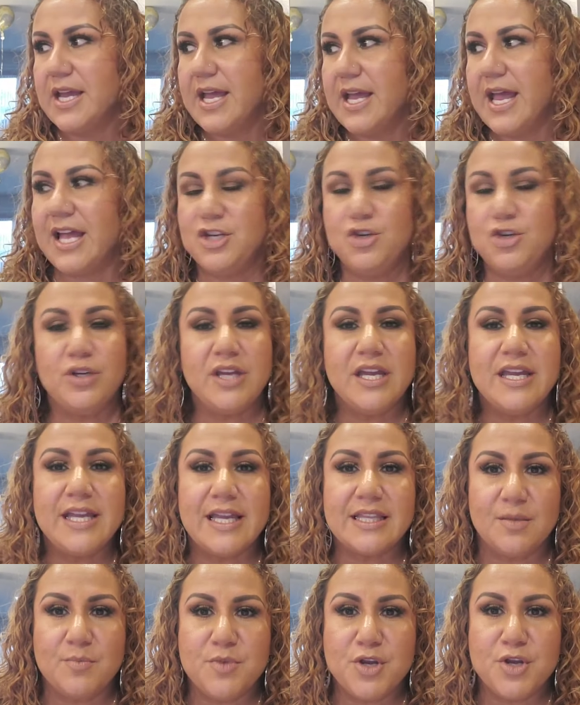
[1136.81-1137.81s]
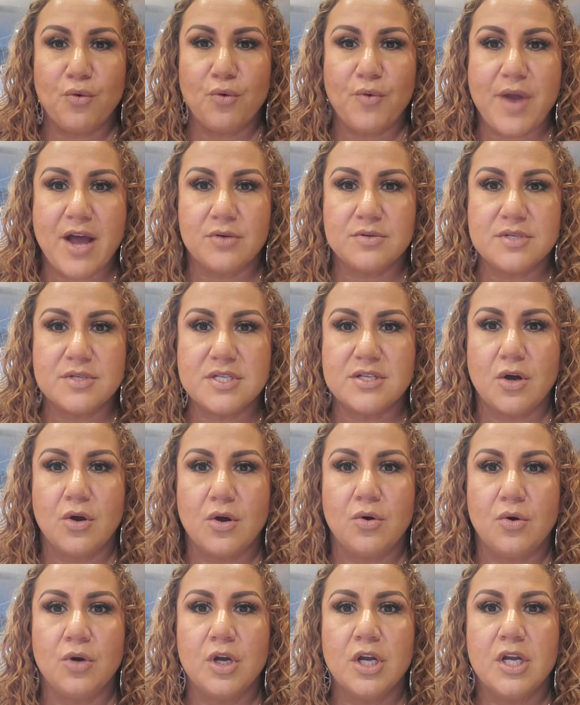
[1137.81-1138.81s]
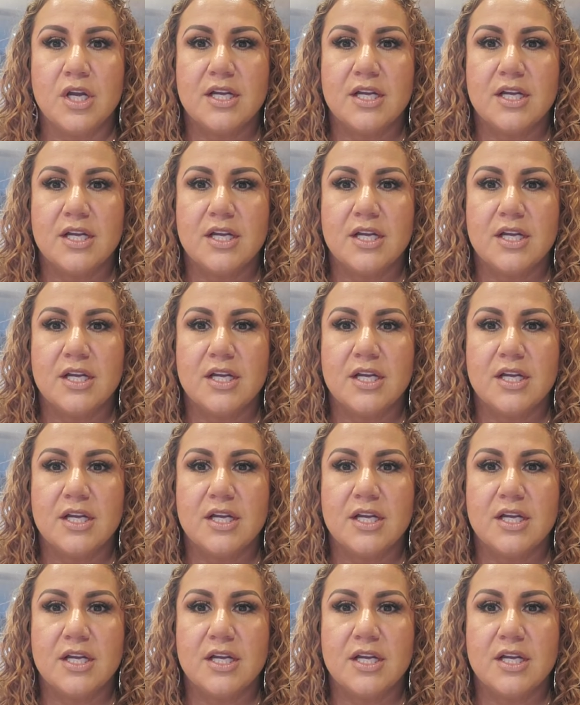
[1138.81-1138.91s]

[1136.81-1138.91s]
and you can get them year round. So